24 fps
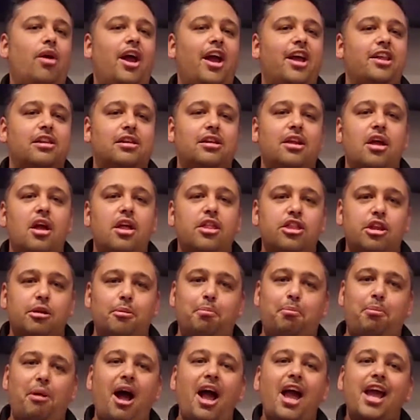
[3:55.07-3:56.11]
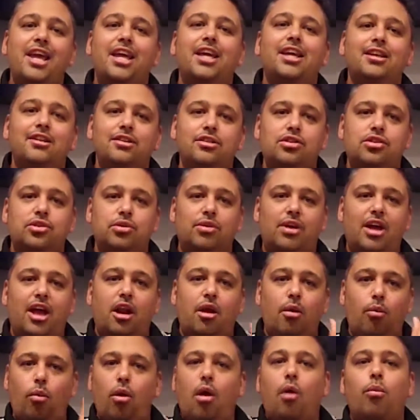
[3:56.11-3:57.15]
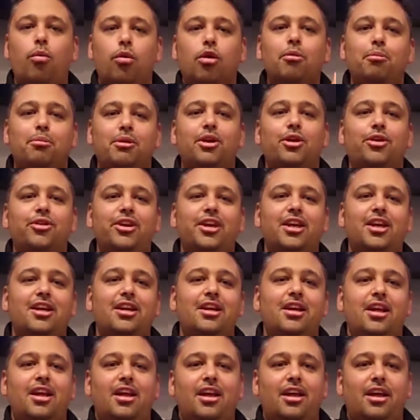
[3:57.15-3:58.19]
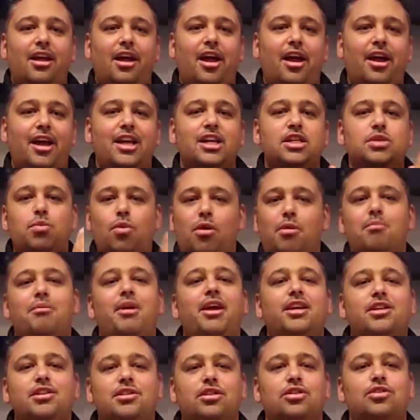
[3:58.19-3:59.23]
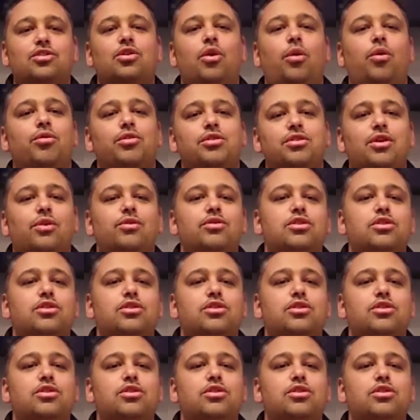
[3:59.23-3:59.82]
the way, that buy into kind of what we're building, is what makes the Soul